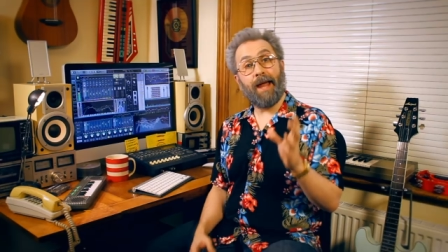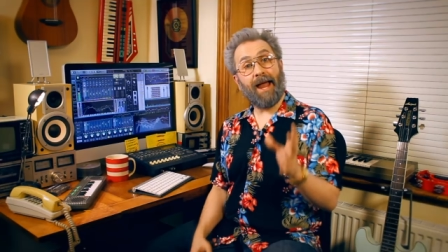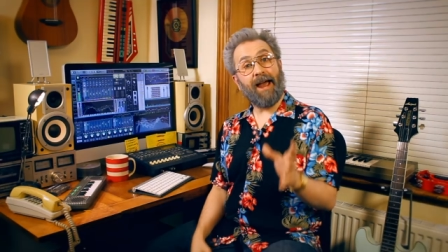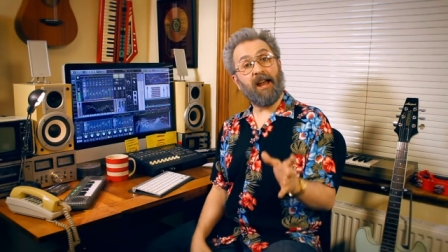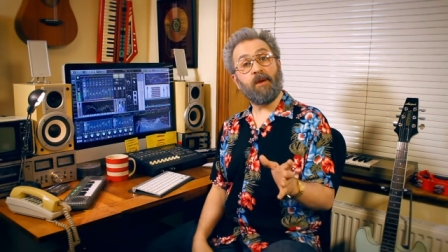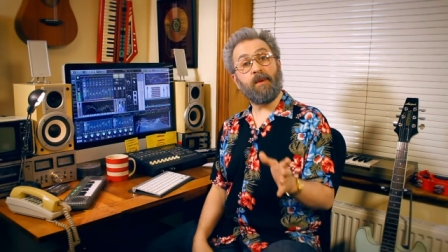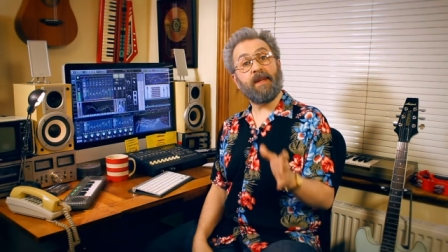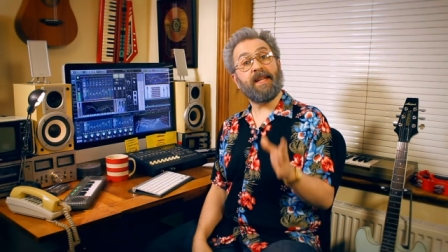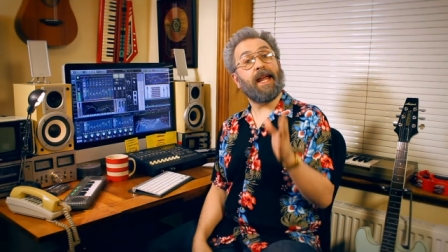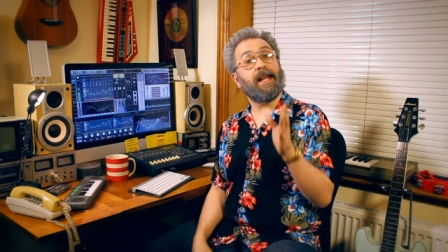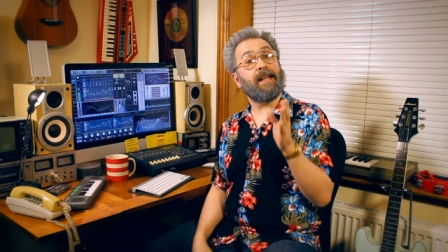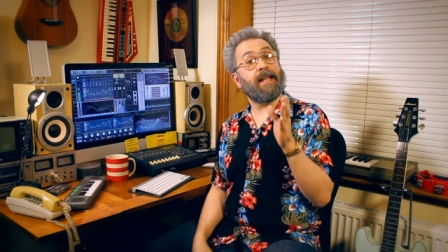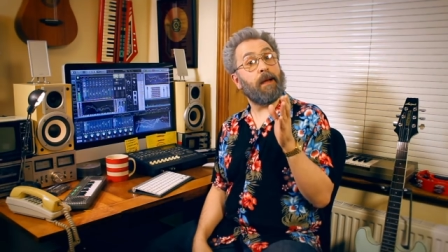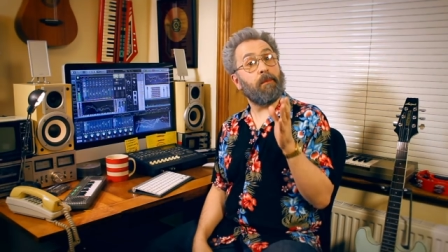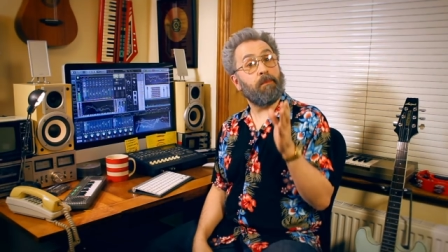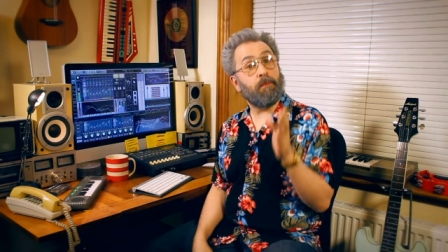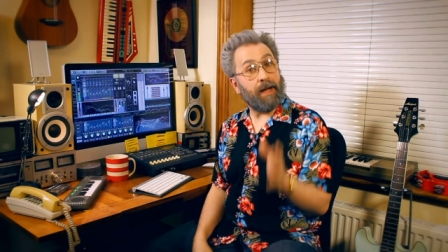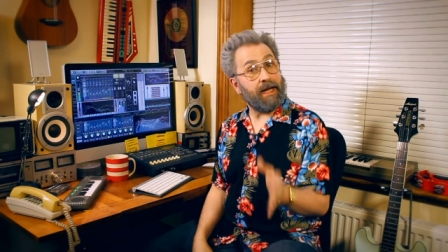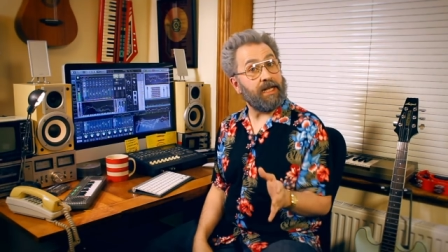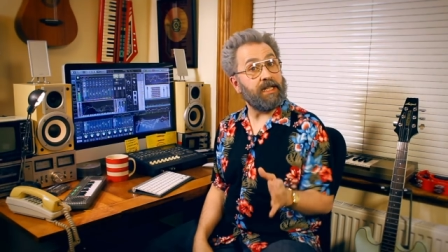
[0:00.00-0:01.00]
How do we get
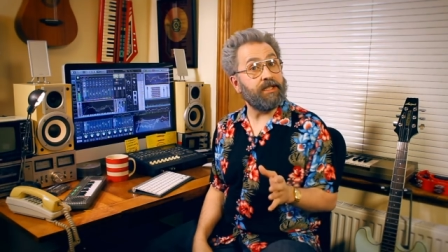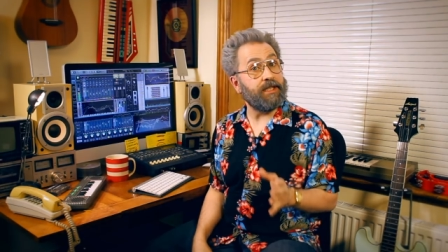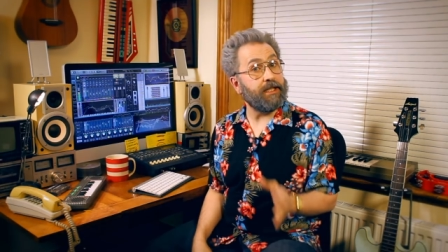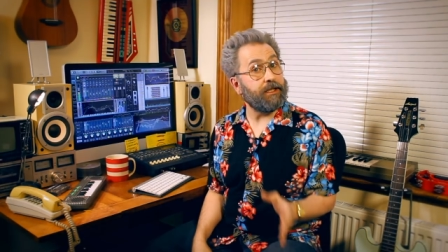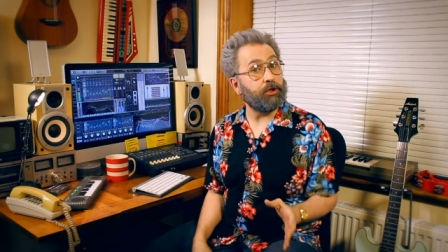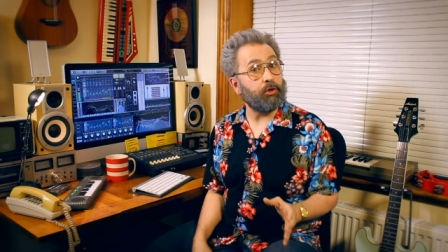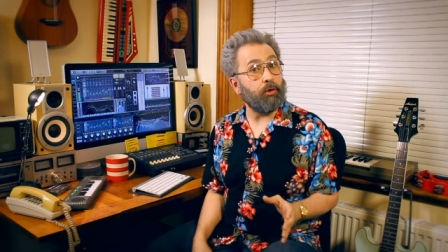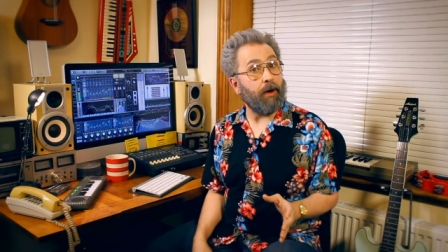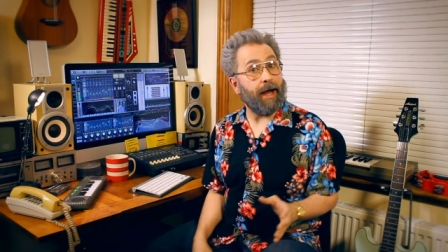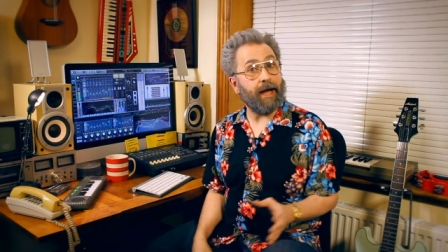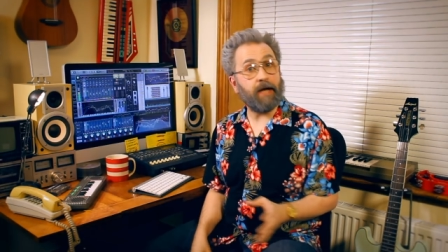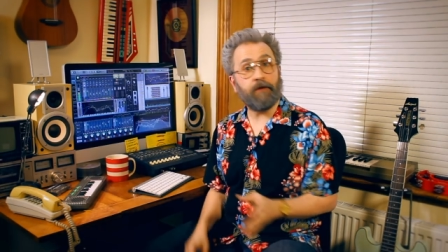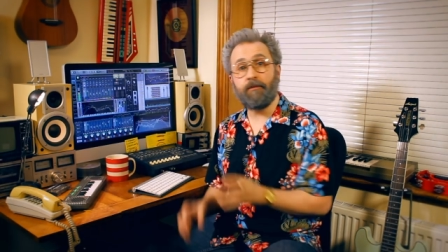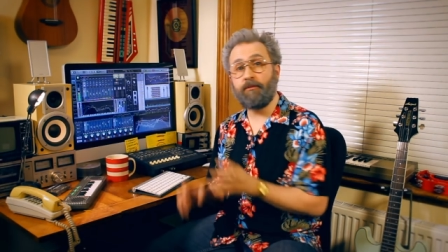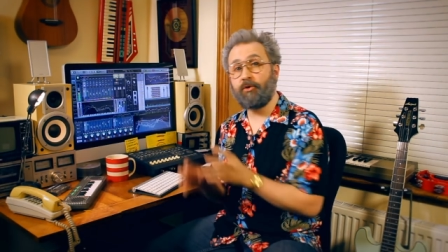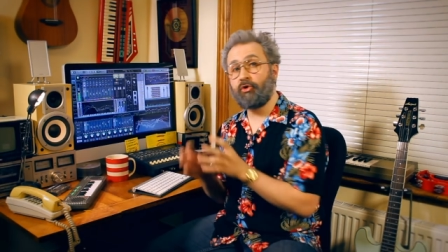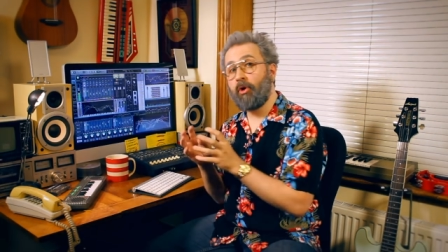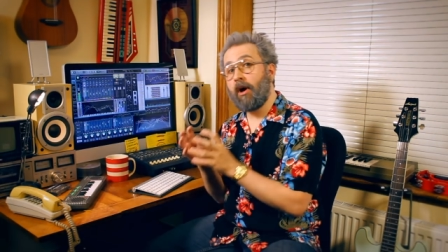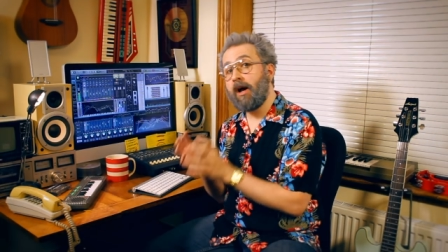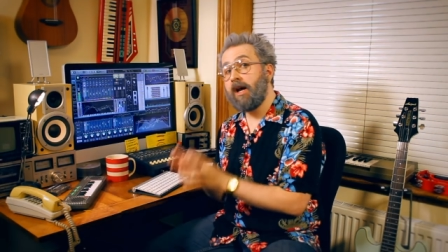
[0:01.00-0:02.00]
that basic track
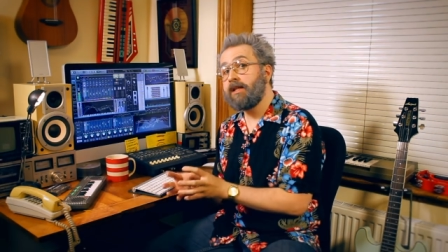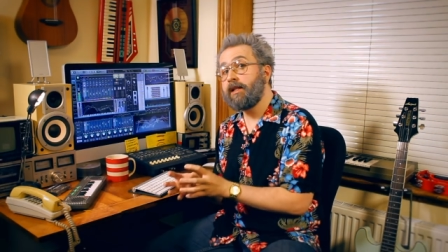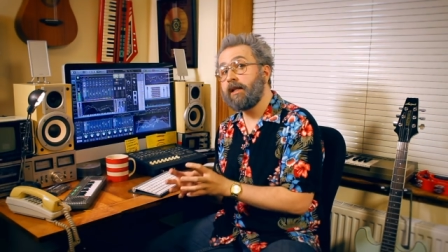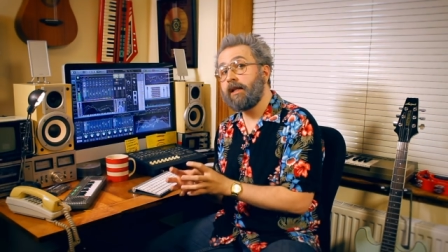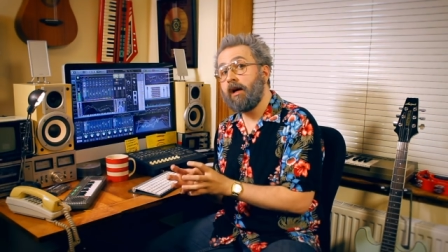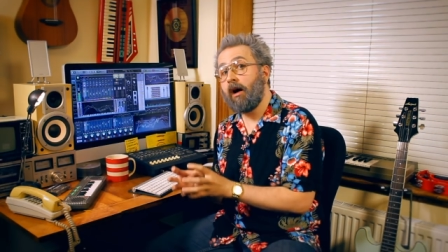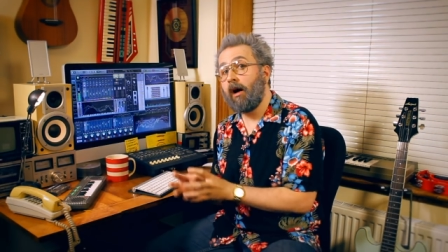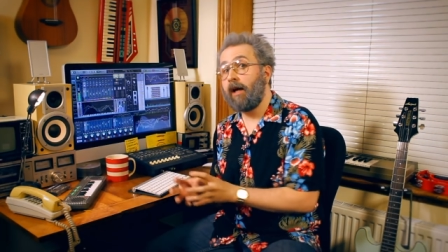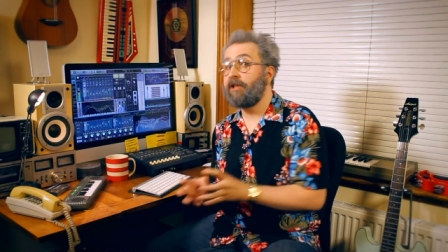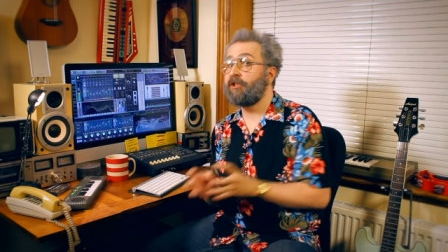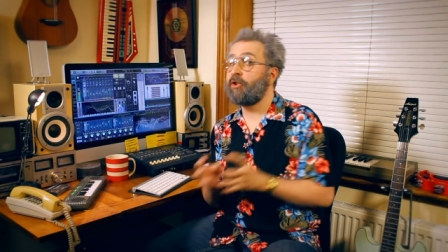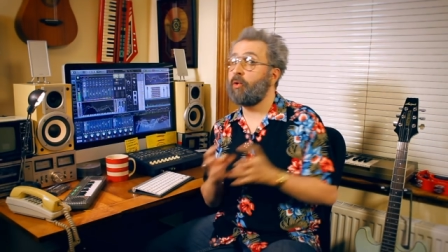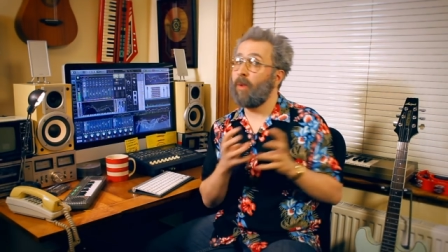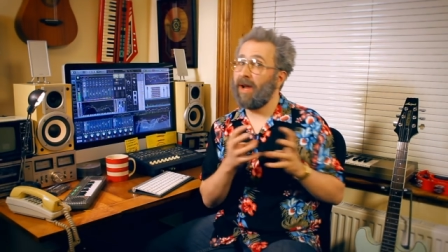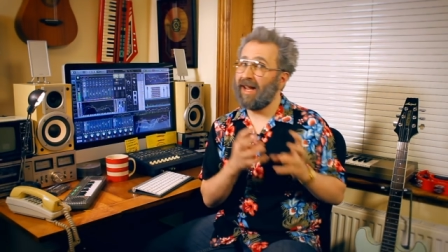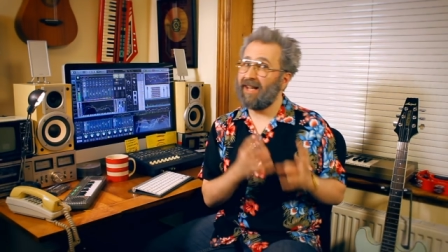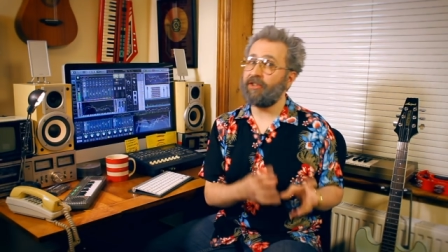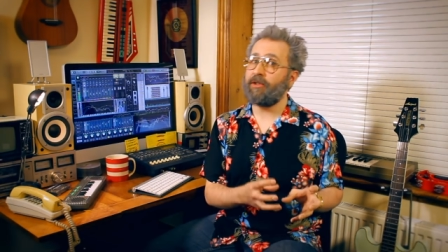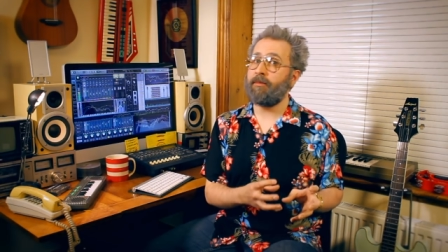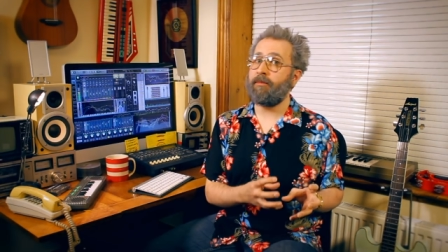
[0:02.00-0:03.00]
from dry as a kite to
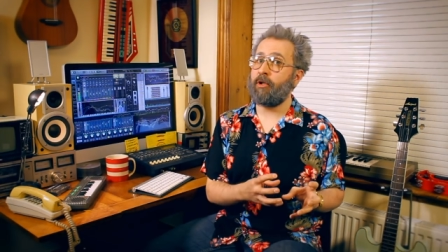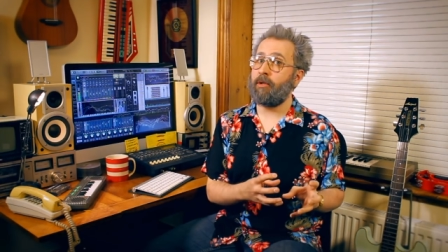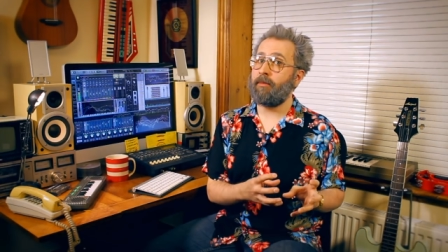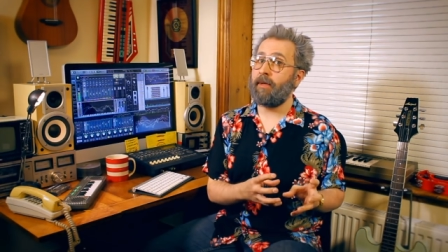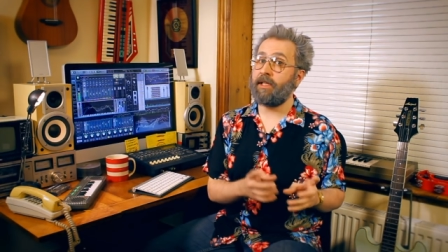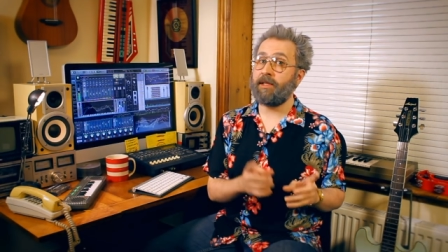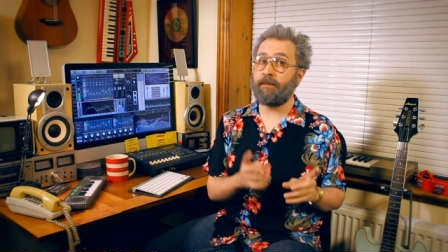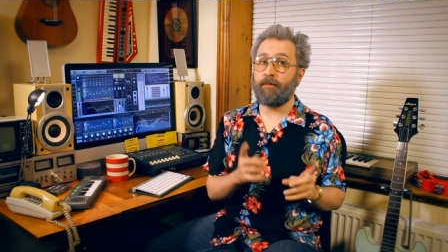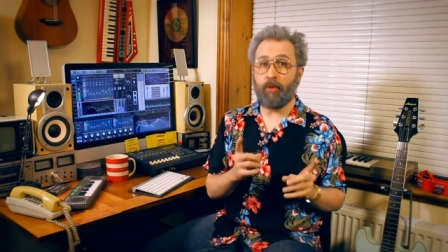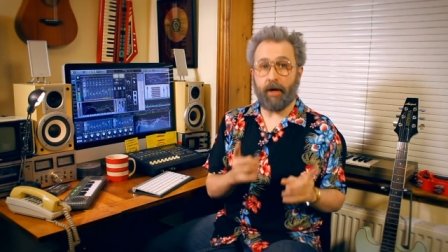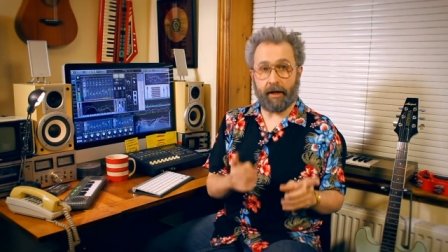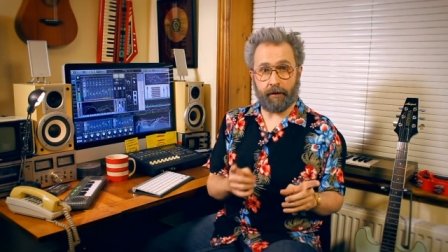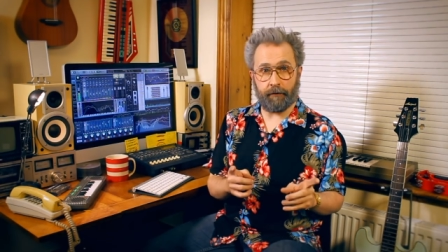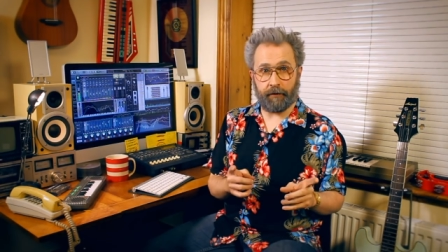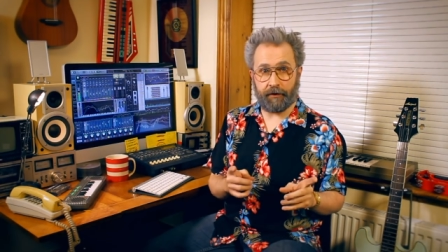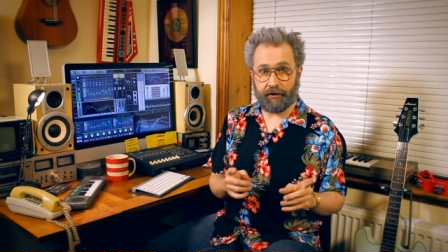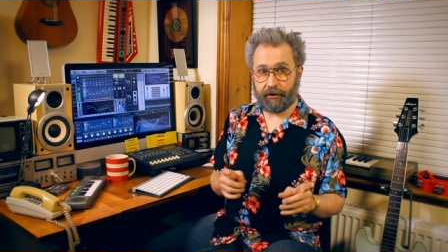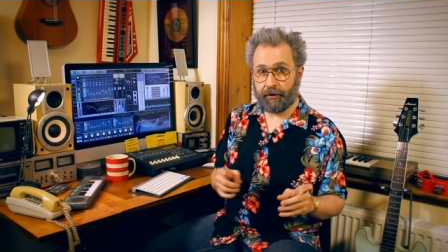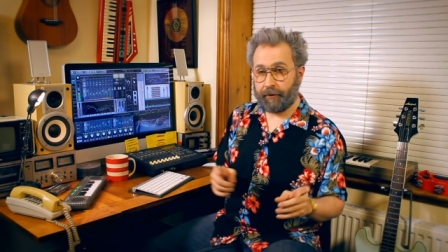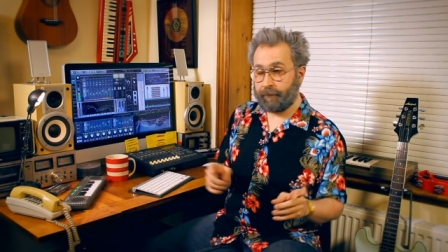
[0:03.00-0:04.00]
wet as a merman's
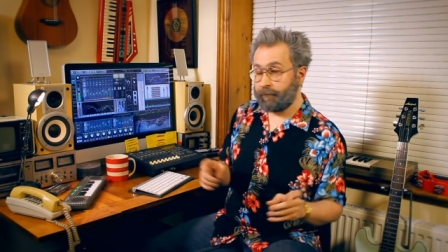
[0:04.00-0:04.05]
breakfast?